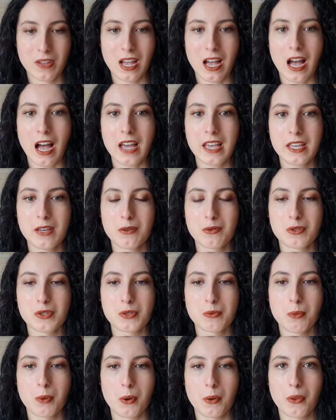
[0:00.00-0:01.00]
I use
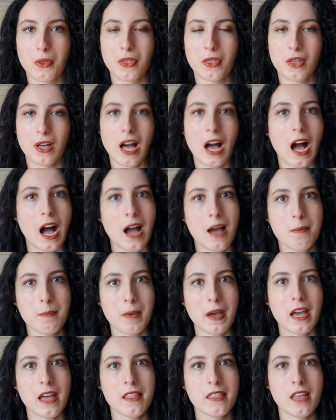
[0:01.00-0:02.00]
both
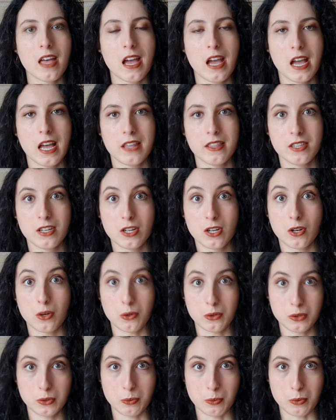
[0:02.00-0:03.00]
iPad and
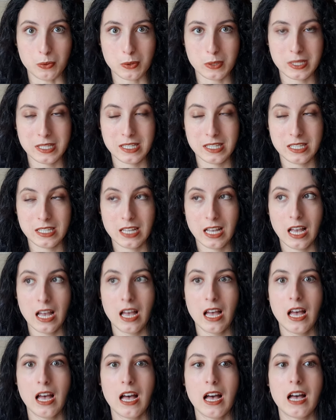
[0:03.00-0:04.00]
notebooks,
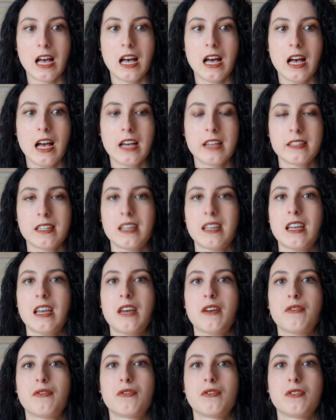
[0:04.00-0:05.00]
and I
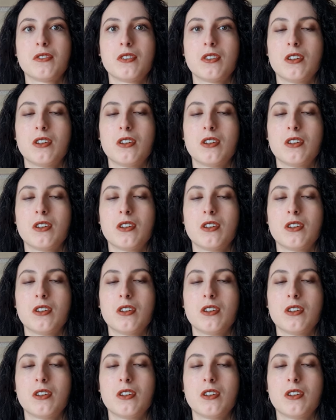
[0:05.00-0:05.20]
have